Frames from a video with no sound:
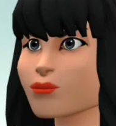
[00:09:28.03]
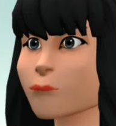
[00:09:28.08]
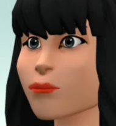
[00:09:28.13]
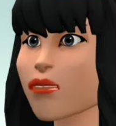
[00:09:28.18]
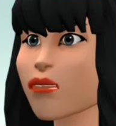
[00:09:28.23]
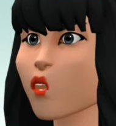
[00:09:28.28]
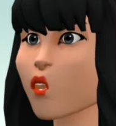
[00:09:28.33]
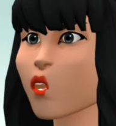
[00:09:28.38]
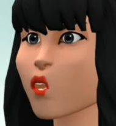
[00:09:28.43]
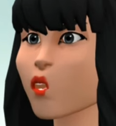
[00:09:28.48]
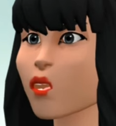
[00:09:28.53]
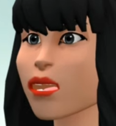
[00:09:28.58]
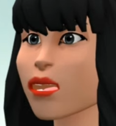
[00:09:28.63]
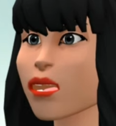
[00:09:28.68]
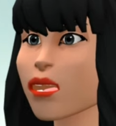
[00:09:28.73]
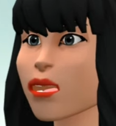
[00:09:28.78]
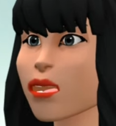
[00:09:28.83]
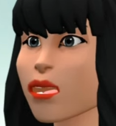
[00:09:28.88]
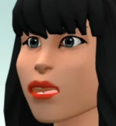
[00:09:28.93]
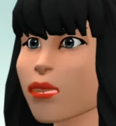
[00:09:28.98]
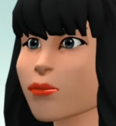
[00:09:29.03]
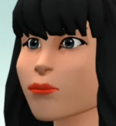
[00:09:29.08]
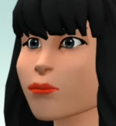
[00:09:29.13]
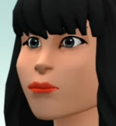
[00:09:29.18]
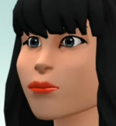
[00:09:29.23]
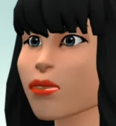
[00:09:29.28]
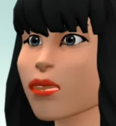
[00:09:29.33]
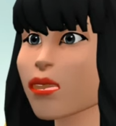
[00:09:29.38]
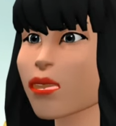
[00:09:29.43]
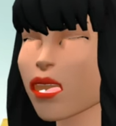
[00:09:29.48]
Unfortunately,
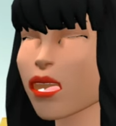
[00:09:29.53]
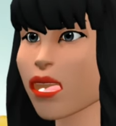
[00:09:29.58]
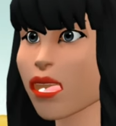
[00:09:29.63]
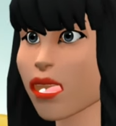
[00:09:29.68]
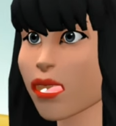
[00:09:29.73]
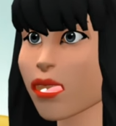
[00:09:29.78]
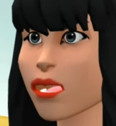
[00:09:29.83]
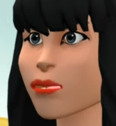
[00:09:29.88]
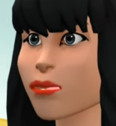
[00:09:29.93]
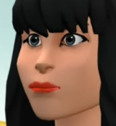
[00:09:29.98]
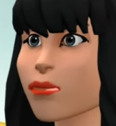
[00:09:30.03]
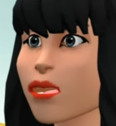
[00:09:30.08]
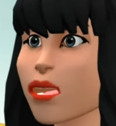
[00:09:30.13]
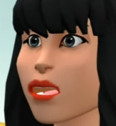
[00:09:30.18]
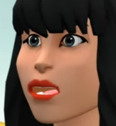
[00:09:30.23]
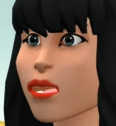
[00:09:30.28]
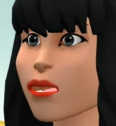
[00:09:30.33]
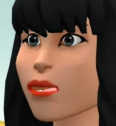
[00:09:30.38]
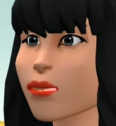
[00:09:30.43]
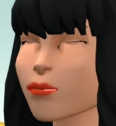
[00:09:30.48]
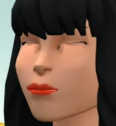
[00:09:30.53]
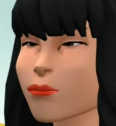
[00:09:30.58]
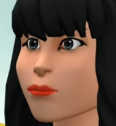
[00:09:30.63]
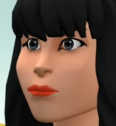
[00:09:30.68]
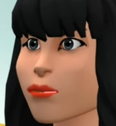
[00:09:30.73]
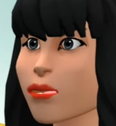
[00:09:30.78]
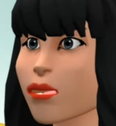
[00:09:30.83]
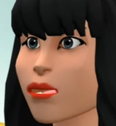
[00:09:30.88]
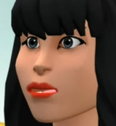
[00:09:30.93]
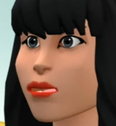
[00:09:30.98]
I didn't take breaks,
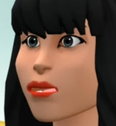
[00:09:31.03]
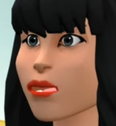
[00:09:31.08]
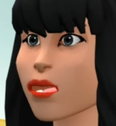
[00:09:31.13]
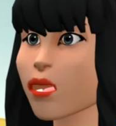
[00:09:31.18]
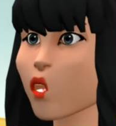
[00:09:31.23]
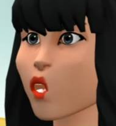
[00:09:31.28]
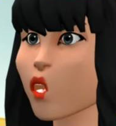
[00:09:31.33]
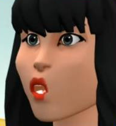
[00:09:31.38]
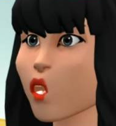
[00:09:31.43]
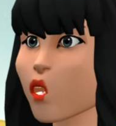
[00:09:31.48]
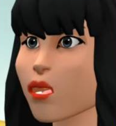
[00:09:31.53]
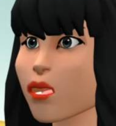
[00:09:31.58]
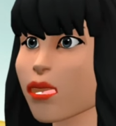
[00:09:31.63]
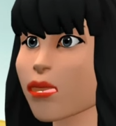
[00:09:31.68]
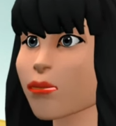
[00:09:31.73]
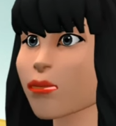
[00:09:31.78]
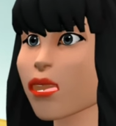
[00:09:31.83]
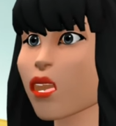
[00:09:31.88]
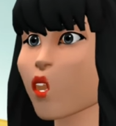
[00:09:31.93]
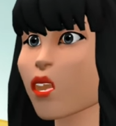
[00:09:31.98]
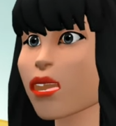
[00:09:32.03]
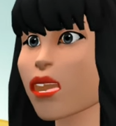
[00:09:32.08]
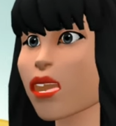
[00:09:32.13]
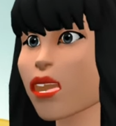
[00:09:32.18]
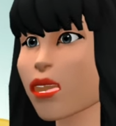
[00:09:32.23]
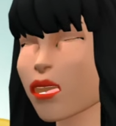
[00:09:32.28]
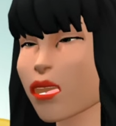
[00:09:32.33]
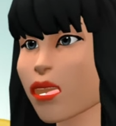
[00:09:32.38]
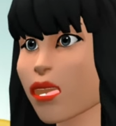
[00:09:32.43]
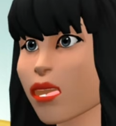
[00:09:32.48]
and drink water in between
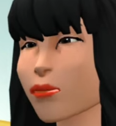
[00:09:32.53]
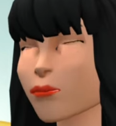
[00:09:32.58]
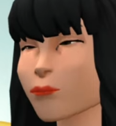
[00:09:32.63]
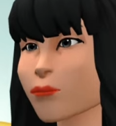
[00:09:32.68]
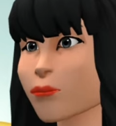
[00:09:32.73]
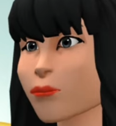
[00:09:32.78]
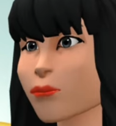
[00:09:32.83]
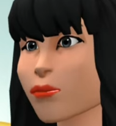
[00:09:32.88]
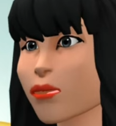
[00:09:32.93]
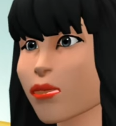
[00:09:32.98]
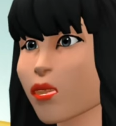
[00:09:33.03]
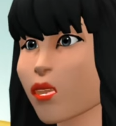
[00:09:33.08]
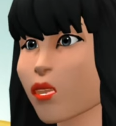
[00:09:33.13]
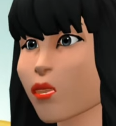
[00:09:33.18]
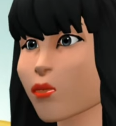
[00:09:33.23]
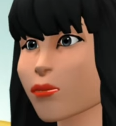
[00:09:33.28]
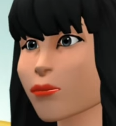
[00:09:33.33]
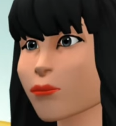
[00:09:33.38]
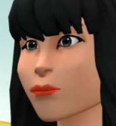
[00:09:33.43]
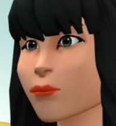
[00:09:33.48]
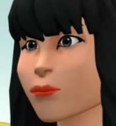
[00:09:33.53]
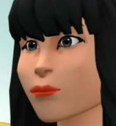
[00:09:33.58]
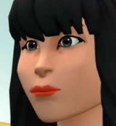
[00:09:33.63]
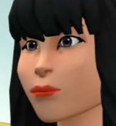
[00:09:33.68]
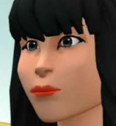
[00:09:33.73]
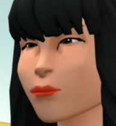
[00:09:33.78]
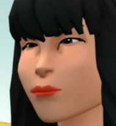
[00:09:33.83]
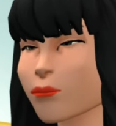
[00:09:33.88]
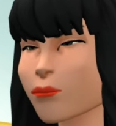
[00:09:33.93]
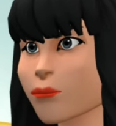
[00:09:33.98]
the game, nurse.
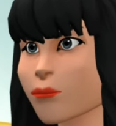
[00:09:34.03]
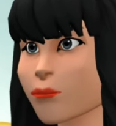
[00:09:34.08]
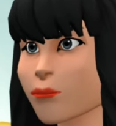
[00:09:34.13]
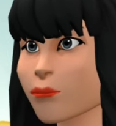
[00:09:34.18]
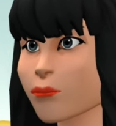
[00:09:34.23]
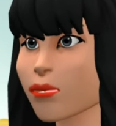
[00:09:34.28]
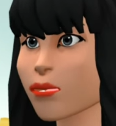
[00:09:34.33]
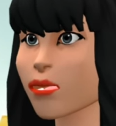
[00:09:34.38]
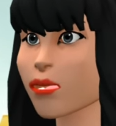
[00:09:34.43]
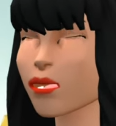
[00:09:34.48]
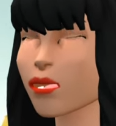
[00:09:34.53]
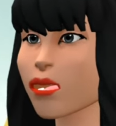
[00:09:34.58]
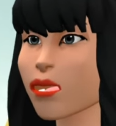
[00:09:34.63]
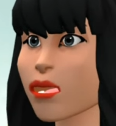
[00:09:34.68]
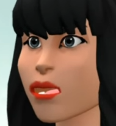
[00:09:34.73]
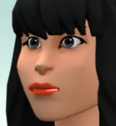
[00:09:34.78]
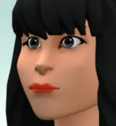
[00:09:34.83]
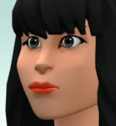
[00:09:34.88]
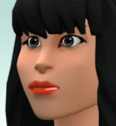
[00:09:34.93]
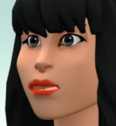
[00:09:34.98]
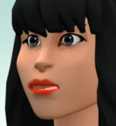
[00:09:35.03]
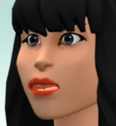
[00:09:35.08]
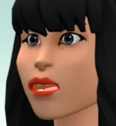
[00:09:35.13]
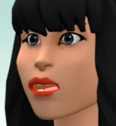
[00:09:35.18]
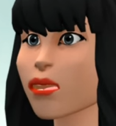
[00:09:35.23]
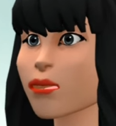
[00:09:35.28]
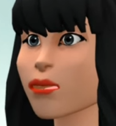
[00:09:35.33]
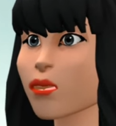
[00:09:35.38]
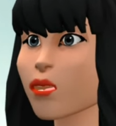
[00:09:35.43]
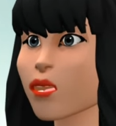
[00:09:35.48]
And that is my
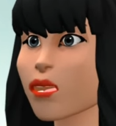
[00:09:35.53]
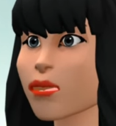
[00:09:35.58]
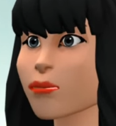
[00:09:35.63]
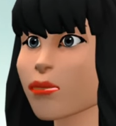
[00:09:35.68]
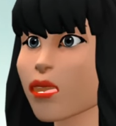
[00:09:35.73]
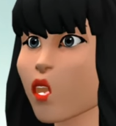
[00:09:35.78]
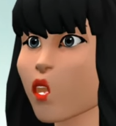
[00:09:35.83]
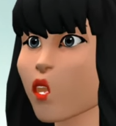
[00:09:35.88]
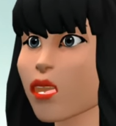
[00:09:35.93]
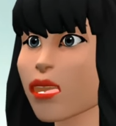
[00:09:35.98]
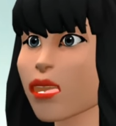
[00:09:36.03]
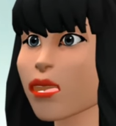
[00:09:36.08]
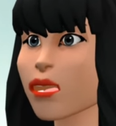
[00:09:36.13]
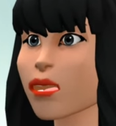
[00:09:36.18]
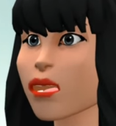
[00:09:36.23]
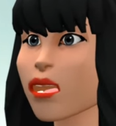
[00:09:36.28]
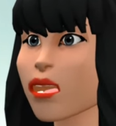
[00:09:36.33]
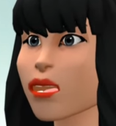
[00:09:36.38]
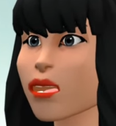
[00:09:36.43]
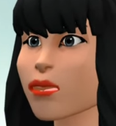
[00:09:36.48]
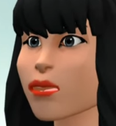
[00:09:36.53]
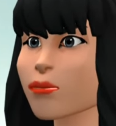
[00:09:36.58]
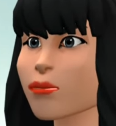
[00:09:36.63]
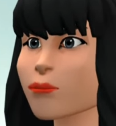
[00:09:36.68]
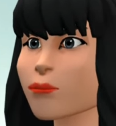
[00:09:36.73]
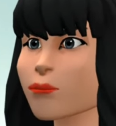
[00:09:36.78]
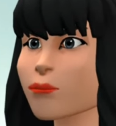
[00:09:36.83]
concern about the dizziness.